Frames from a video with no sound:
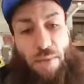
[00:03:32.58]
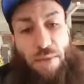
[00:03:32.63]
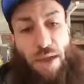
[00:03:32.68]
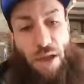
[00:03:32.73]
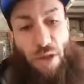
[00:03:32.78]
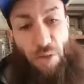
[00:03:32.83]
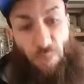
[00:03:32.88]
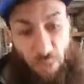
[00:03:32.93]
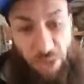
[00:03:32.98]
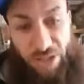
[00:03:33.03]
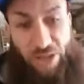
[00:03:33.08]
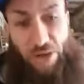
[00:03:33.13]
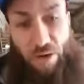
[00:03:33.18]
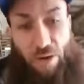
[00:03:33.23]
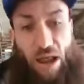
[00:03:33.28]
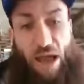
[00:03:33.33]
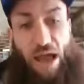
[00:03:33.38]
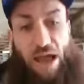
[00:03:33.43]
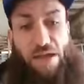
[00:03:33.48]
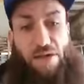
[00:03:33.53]
with your
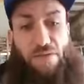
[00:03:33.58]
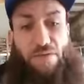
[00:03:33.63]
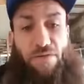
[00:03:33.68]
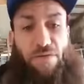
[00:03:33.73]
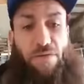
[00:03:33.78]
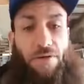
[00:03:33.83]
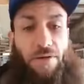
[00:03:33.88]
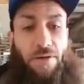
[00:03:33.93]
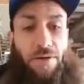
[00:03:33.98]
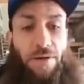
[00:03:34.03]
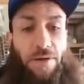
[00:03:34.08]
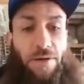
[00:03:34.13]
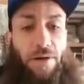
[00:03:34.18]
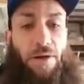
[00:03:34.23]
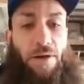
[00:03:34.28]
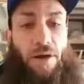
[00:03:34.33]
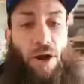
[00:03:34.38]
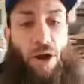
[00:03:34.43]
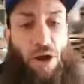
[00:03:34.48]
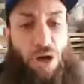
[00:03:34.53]
life?
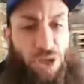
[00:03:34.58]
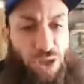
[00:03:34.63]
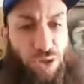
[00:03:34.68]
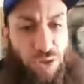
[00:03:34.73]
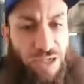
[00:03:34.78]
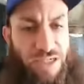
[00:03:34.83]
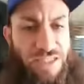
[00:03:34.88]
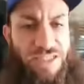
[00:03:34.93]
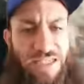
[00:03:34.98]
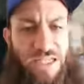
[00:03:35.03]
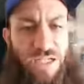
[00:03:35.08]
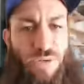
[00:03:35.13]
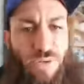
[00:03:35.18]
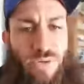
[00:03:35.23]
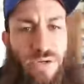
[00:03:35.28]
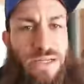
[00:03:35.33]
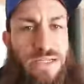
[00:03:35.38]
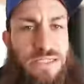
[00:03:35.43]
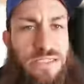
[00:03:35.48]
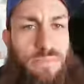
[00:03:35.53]
Are you
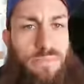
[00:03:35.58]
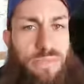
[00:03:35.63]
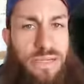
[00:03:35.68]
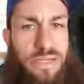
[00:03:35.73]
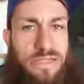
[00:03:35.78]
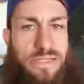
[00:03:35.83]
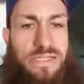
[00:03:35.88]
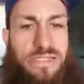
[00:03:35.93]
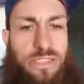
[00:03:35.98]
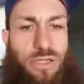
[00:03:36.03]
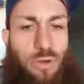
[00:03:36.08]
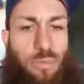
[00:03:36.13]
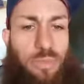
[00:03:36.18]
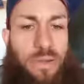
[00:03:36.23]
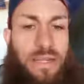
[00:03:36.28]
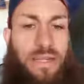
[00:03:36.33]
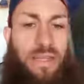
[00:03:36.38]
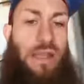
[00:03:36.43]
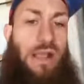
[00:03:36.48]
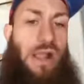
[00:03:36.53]
continuing to be
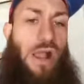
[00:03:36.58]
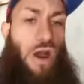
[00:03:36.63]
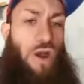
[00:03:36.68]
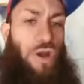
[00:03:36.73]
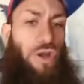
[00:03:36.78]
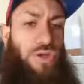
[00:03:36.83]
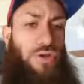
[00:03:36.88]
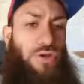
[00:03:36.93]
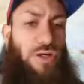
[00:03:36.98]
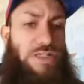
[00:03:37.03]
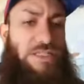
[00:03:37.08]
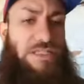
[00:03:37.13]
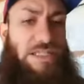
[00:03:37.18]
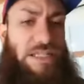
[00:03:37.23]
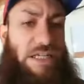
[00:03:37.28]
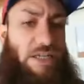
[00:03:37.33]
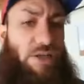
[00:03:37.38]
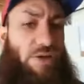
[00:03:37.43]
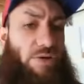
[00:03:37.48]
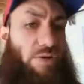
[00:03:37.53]
disobedient? Are you
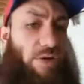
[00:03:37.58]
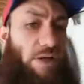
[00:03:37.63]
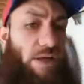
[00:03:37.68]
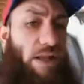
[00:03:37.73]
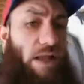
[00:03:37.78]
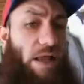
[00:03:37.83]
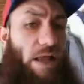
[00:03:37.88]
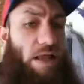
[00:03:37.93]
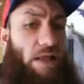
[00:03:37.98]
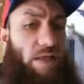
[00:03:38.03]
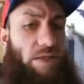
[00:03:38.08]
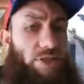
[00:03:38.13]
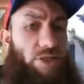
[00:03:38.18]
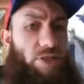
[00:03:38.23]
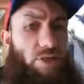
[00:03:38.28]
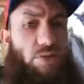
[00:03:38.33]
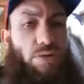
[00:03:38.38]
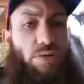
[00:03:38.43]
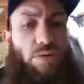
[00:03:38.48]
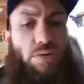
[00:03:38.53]
continuing
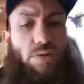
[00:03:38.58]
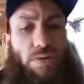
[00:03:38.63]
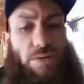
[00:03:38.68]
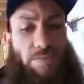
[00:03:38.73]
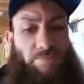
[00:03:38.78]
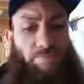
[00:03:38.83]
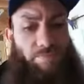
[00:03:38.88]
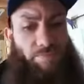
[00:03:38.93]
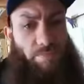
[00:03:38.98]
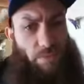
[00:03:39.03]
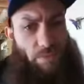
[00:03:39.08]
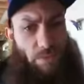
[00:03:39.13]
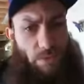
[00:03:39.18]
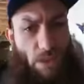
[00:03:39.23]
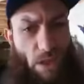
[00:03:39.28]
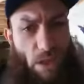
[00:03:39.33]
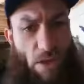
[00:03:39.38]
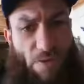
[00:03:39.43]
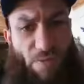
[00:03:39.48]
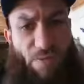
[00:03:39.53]
to
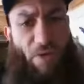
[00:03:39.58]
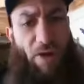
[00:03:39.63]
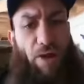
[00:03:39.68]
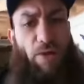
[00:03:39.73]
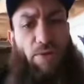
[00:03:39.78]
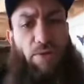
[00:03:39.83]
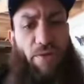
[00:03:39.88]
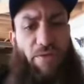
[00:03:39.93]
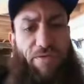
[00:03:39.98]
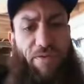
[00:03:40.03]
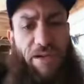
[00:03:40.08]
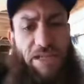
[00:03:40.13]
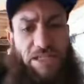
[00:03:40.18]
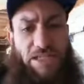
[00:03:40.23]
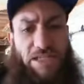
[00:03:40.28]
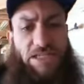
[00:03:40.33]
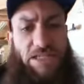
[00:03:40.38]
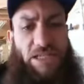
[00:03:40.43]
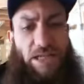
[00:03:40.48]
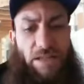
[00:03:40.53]
follow the flesh
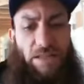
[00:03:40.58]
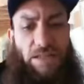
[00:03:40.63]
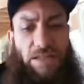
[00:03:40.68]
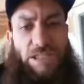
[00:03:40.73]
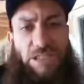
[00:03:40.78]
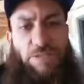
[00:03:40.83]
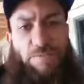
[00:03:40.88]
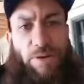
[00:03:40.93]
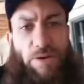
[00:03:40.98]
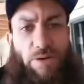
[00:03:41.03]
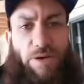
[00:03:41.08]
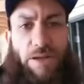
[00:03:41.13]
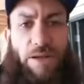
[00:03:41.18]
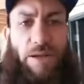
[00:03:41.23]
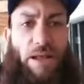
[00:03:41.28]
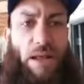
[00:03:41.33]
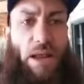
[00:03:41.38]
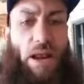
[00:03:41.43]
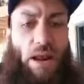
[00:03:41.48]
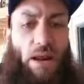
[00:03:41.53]
instead of the Spirit?
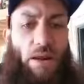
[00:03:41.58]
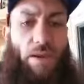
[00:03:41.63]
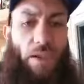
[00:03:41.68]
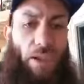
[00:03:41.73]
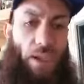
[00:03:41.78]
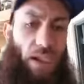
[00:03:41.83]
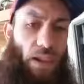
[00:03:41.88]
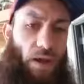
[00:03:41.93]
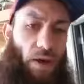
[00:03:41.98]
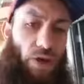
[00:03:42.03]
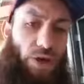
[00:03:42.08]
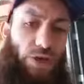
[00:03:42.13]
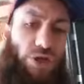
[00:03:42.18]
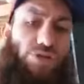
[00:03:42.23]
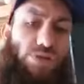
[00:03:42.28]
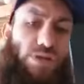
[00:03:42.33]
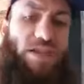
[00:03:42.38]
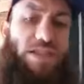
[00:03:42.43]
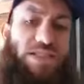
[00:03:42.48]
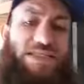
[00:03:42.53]
Are
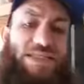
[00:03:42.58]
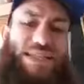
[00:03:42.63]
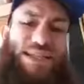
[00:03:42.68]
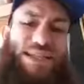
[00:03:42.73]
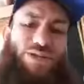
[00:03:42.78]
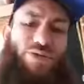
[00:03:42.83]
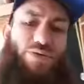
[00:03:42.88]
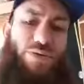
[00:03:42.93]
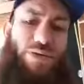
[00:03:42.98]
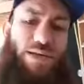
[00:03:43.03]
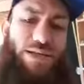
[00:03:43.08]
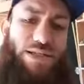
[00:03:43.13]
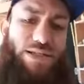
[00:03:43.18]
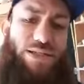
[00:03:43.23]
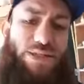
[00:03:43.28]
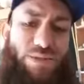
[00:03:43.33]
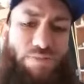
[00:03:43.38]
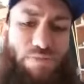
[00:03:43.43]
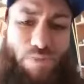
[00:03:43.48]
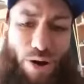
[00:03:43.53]
you continuing
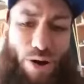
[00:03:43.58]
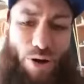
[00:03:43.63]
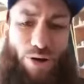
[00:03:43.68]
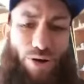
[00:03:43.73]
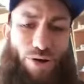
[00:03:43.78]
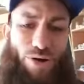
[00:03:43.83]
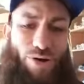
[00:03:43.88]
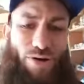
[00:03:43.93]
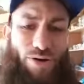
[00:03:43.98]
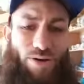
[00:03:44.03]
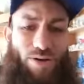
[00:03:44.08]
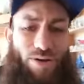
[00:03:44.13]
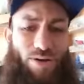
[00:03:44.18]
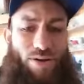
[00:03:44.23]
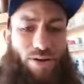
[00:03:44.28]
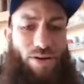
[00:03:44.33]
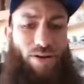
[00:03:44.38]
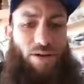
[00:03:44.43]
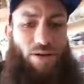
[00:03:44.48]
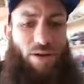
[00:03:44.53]
to murder
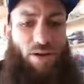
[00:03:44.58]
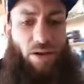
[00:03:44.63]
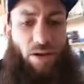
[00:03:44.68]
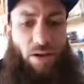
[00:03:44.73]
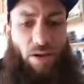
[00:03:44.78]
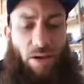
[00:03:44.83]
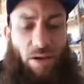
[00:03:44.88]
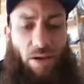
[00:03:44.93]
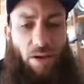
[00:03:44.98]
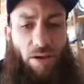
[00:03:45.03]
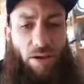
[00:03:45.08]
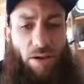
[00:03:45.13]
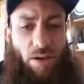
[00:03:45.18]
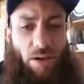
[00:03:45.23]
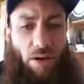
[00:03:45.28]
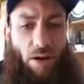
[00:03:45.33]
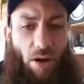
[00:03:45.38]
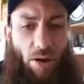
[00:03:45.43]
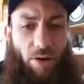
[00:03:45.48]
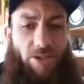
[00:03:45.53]

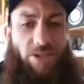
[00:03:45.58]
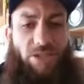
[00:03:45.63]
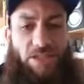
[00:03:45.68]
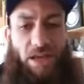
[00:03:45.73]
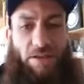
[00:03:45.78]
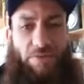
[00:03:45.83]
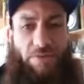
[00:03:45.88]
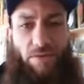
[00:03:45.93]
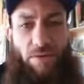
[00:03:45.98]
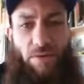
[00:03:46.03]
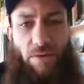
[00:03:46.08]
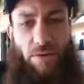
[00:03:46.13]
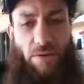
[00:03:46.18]
our Savior?